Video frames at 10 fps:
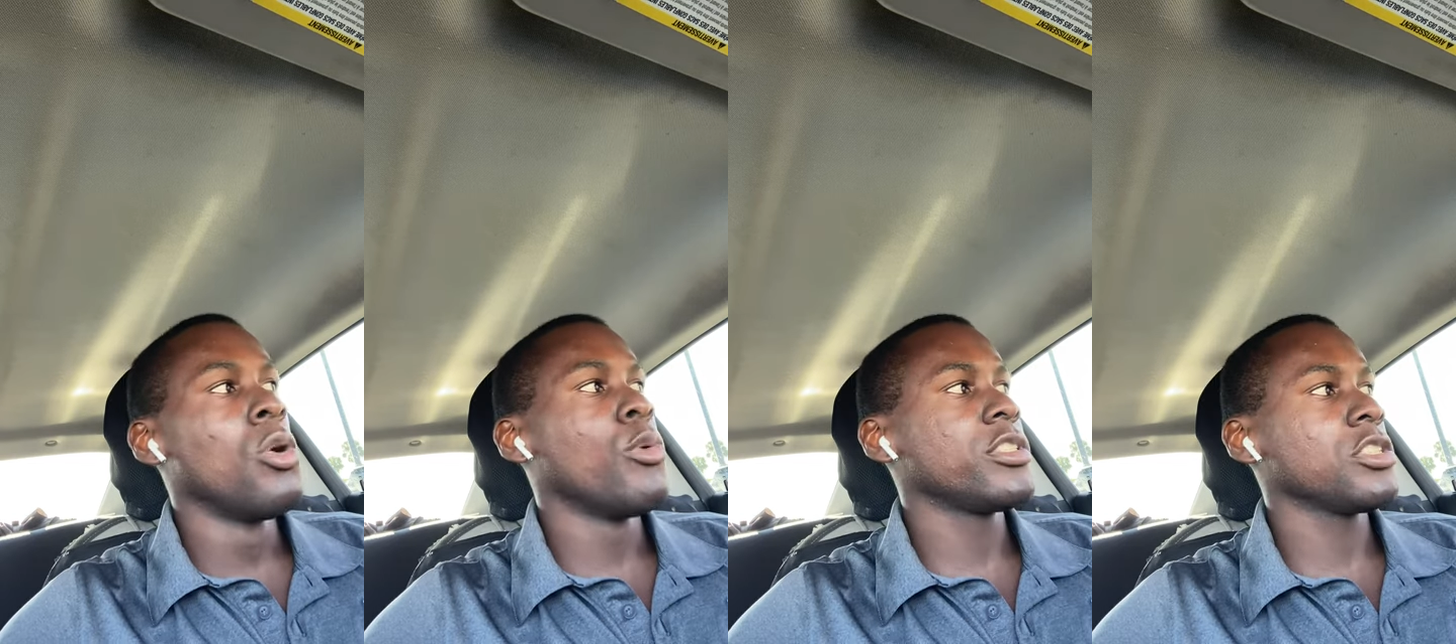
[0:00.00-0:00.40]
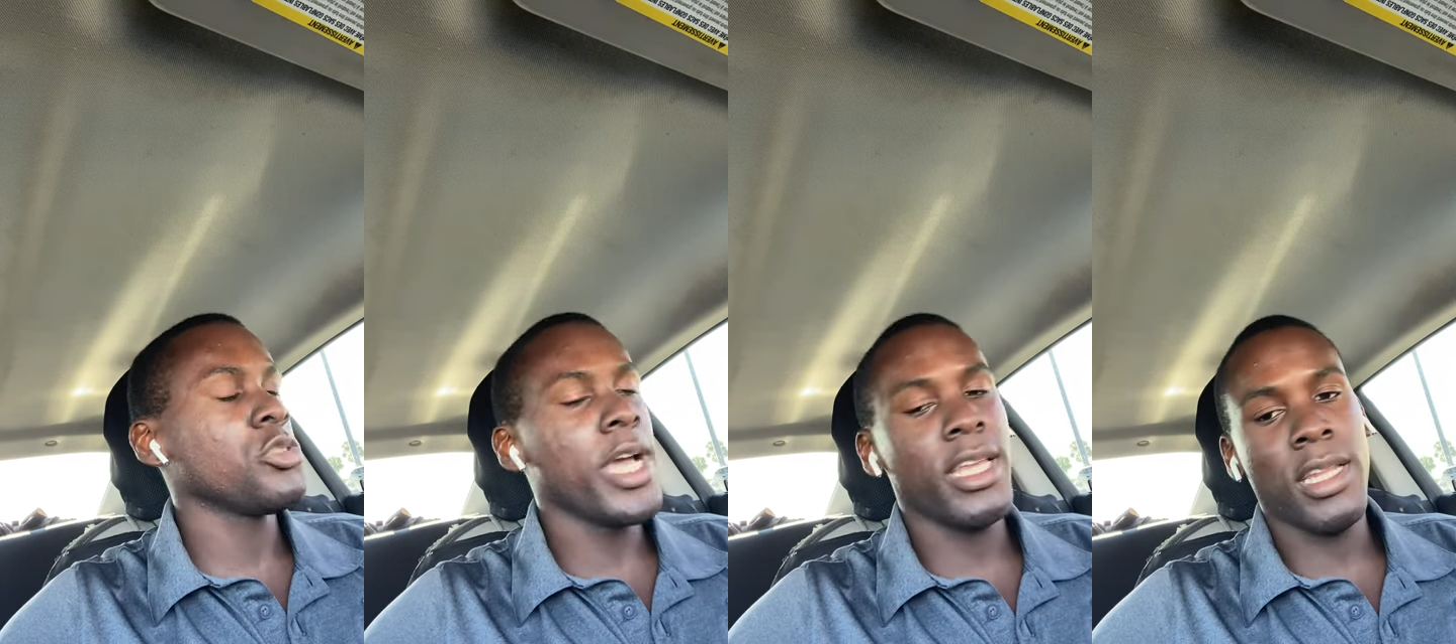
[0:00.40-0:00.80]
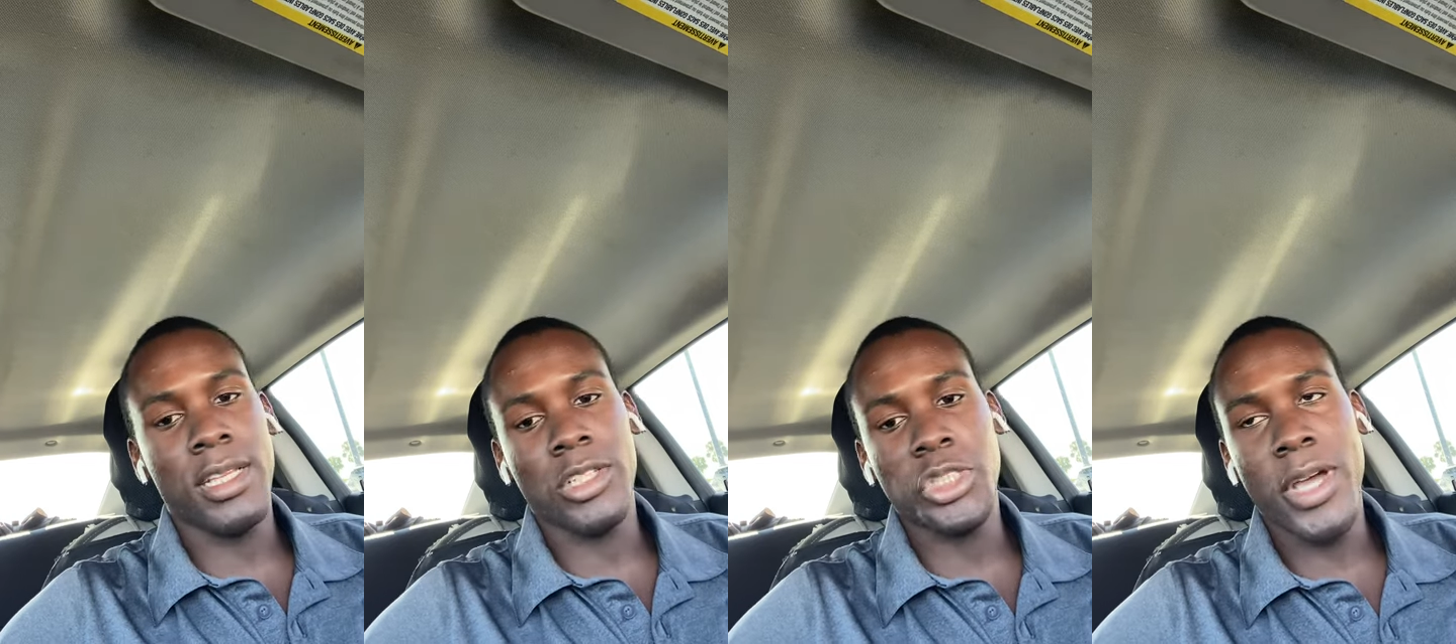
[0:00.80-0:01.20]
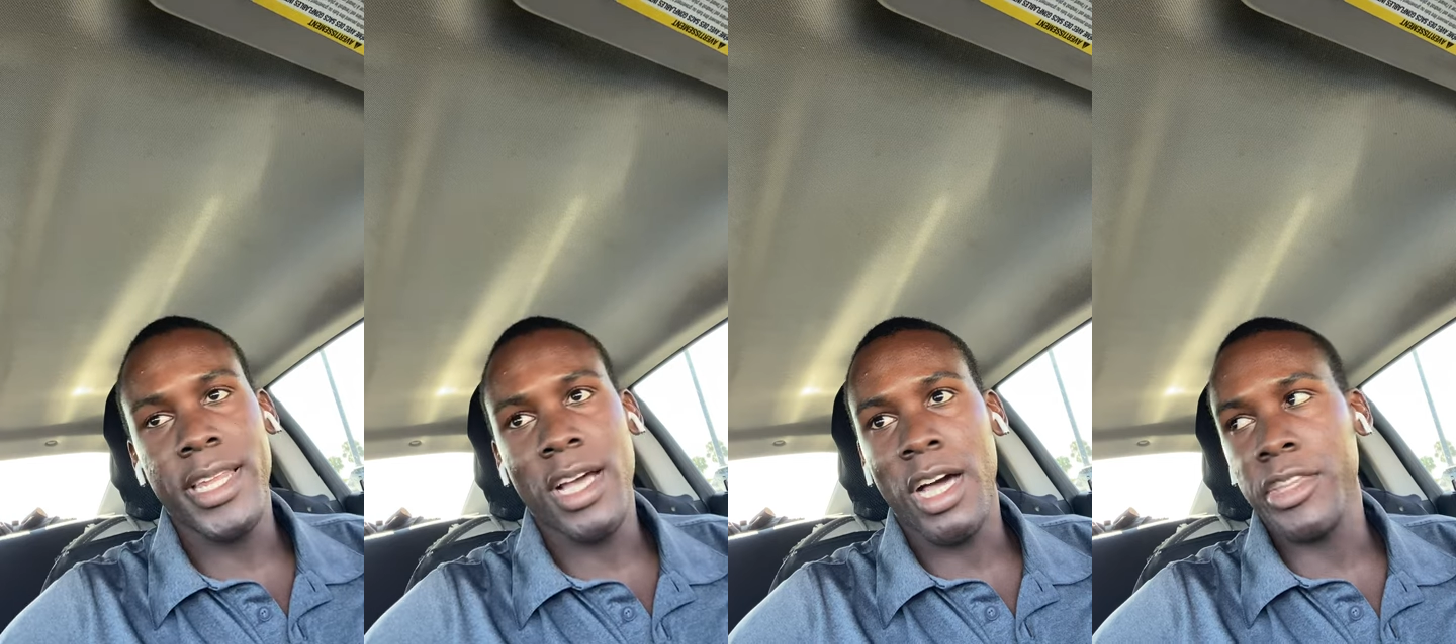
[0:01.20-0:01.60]
which are trading
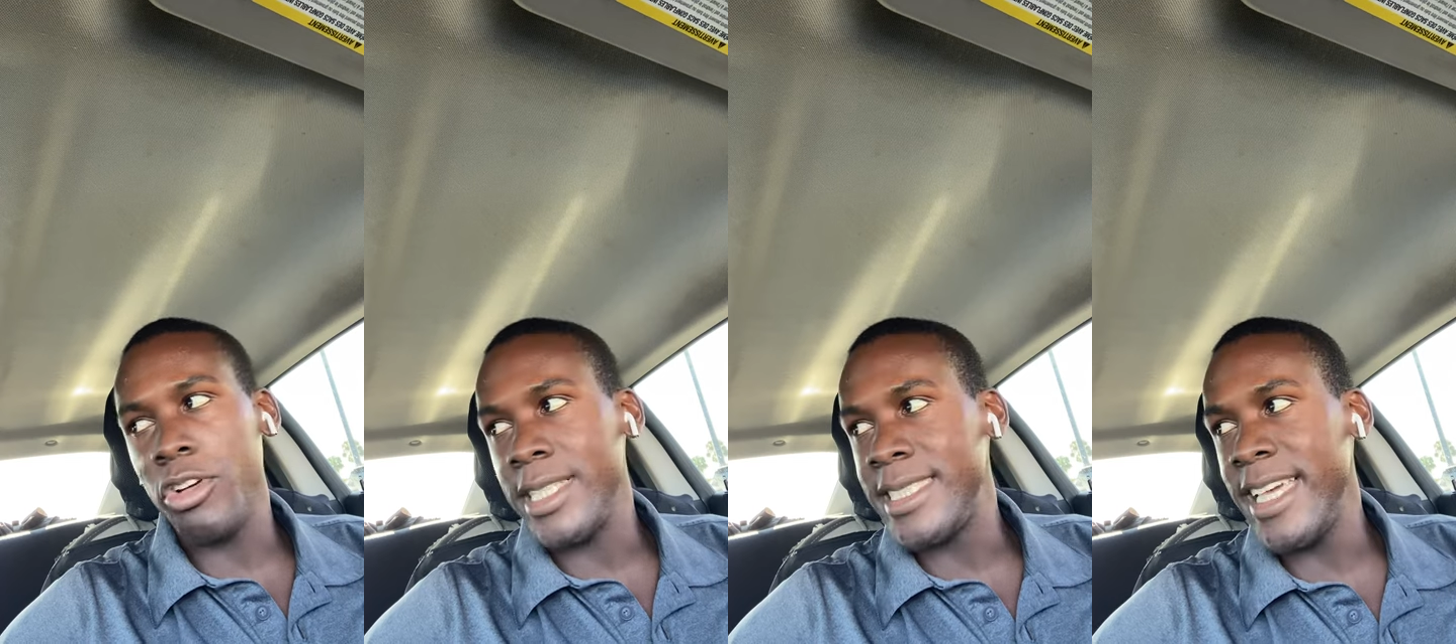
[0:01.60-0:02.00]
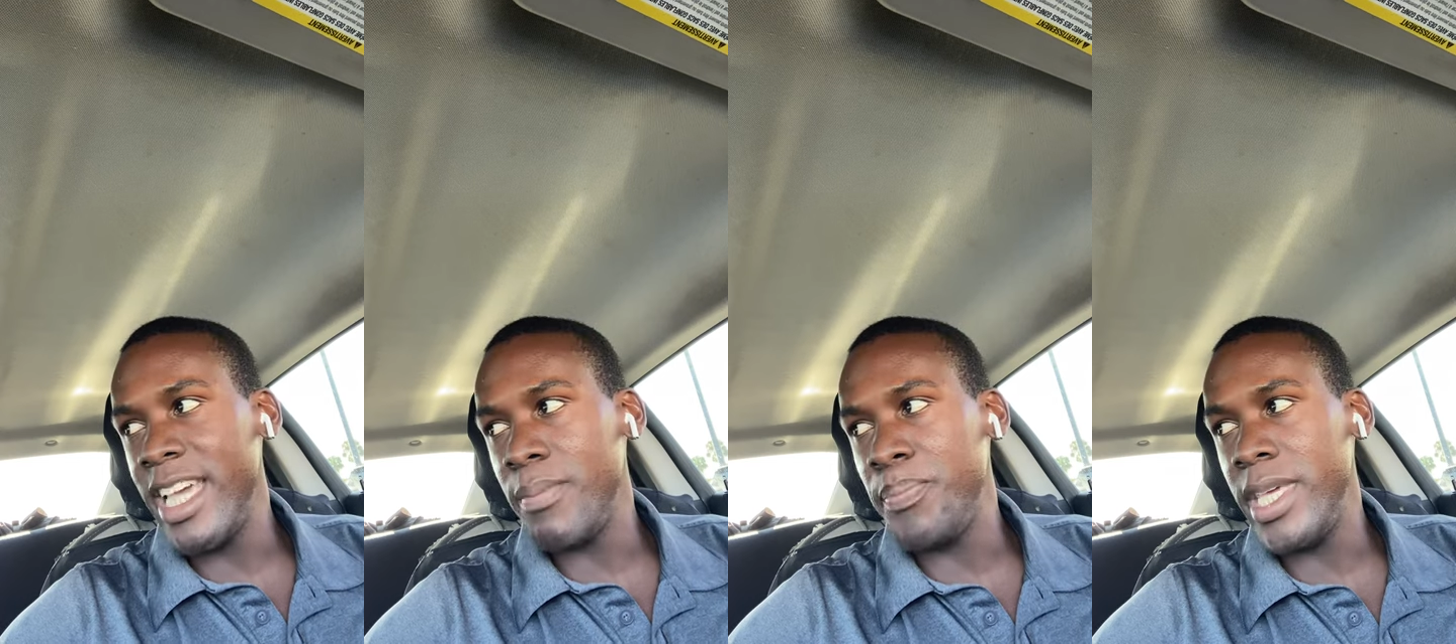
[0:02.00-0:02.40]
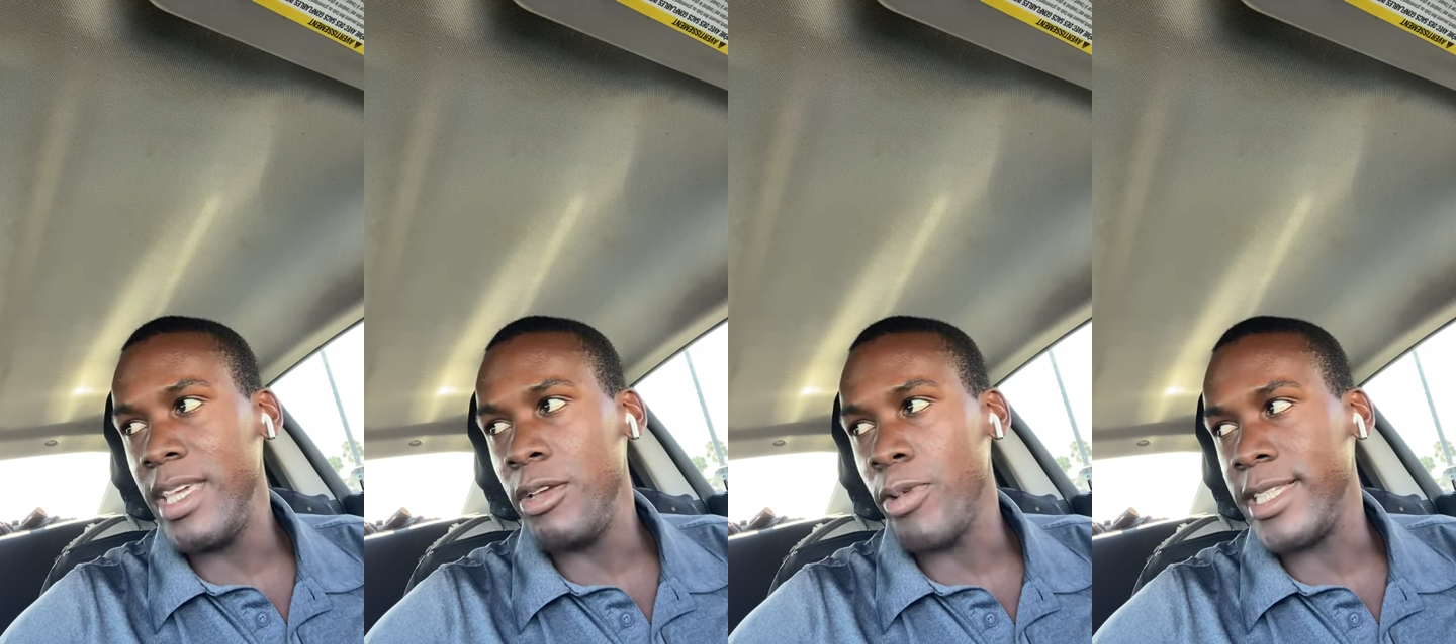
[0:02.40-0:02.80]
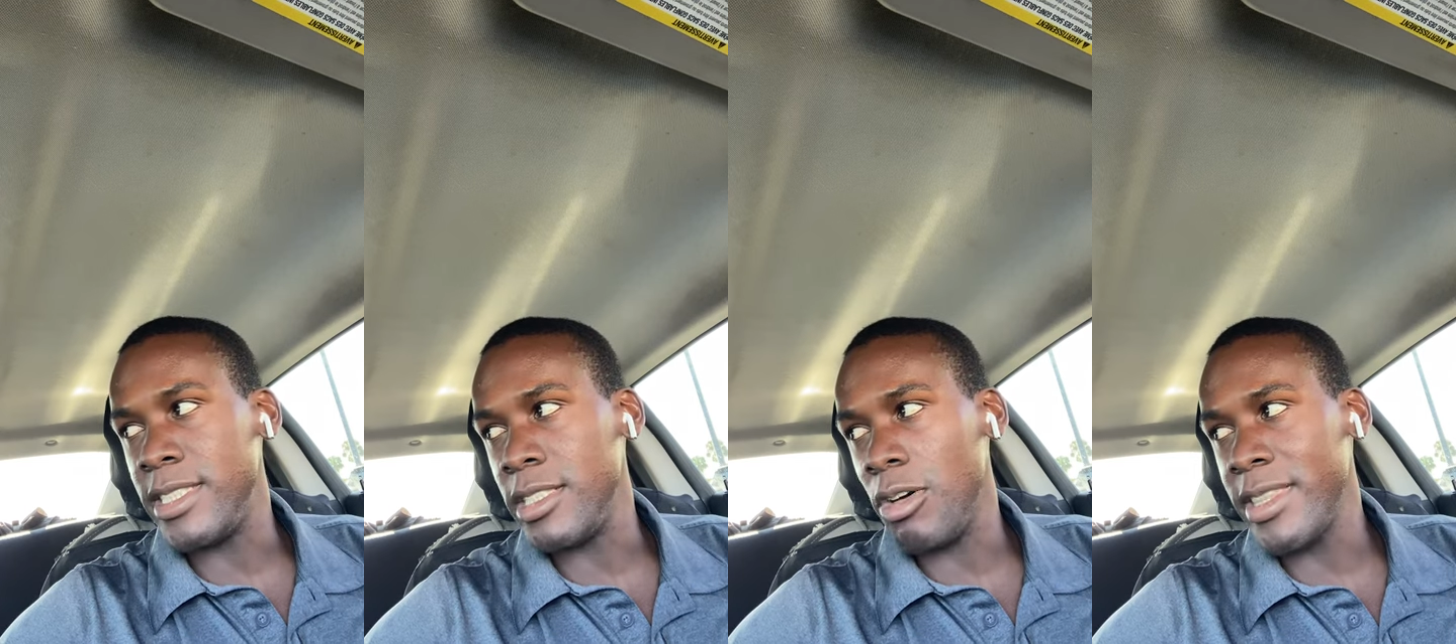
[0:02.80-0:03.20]
trading under a 10 P ratio.